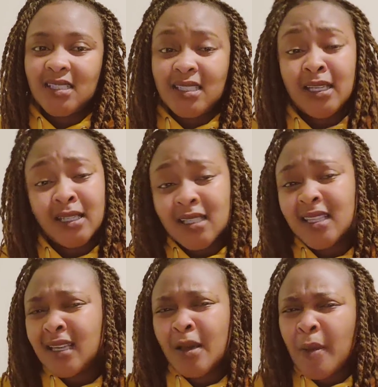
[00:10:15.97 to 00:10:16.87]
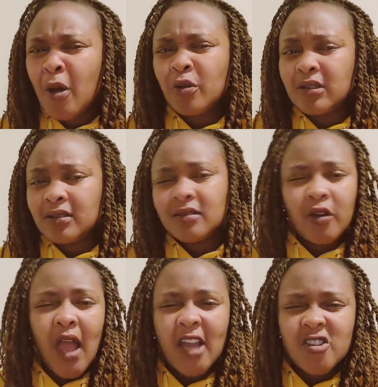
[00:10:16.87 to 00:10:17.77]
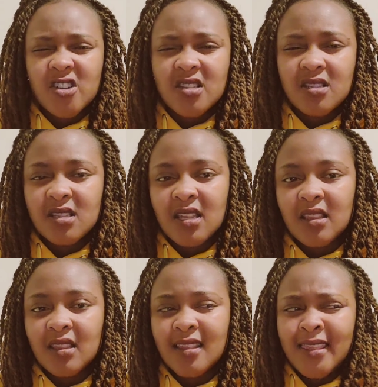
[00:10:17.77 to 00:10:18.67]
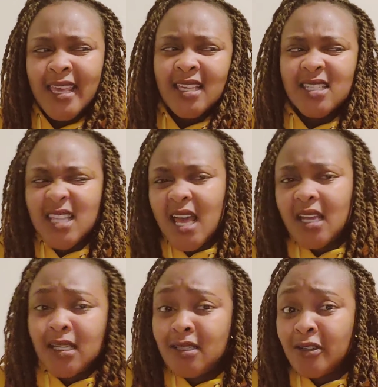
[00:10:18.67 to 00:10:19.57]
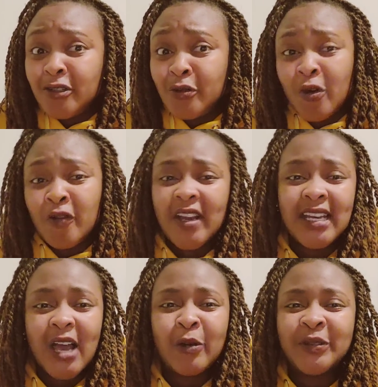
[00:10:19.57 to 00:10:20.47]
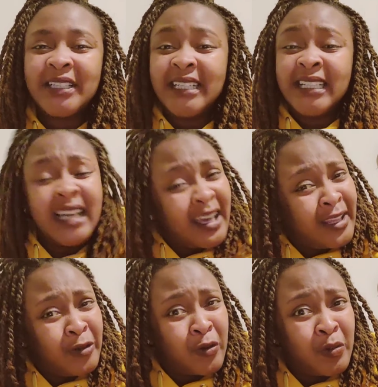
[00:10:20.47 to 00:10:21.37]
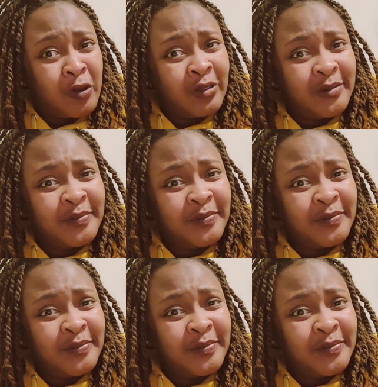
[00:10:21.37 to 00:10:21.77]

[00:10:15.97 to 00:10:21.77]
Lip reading: Think about your actions and the things that turn you on right now. Are they normal?